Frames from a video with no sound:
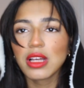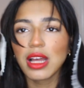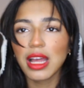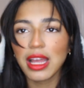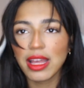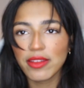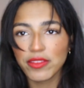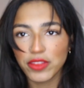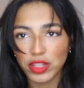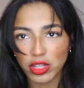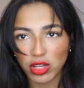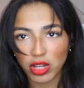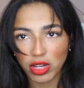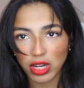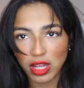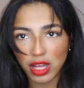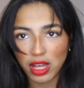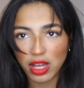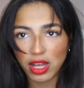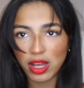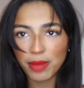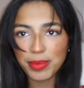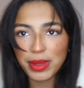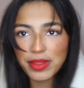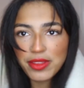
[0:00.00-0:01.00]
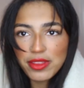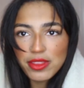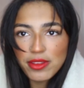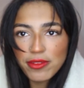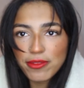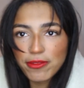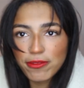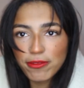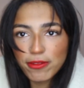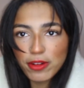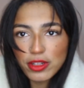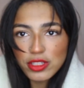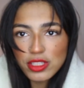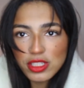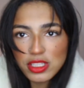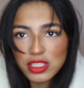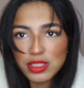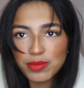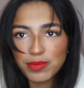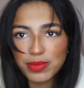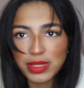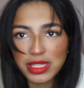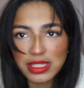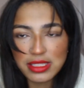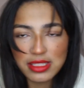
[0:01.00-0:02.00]
I have the collar up and then the
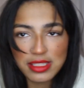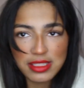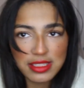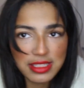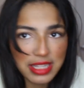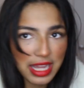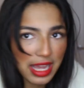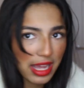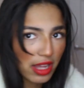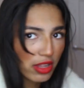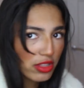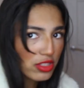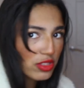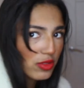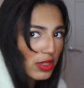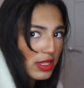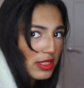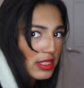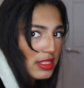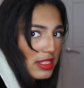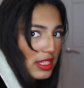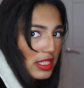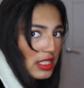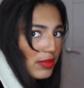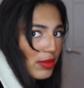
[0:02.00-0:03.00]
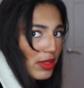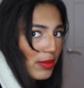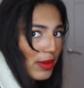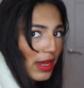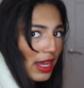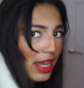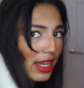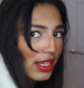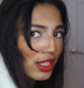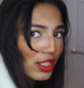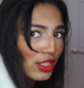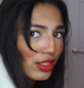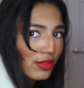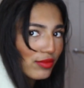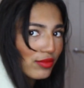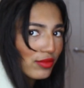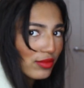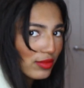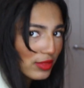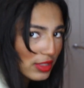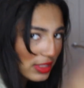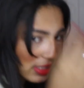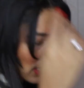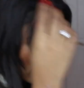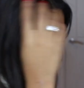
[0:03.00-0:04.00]
front piece is down so it sticks at the back.
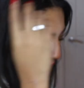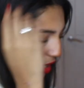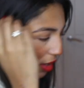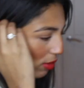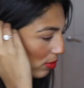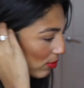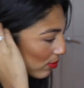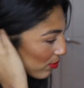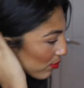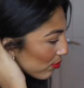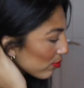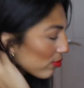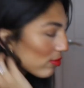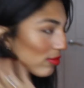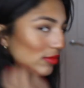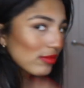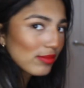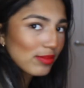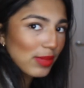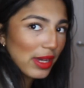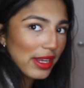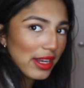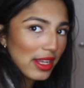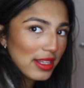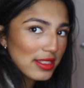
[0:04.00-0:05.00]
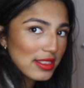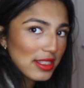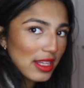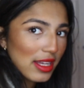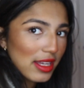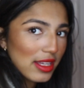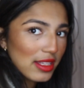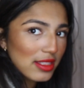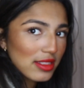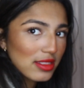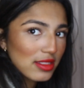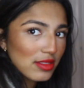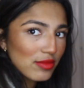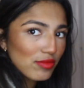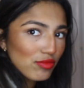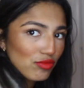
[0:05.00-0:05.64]
See how badass that is?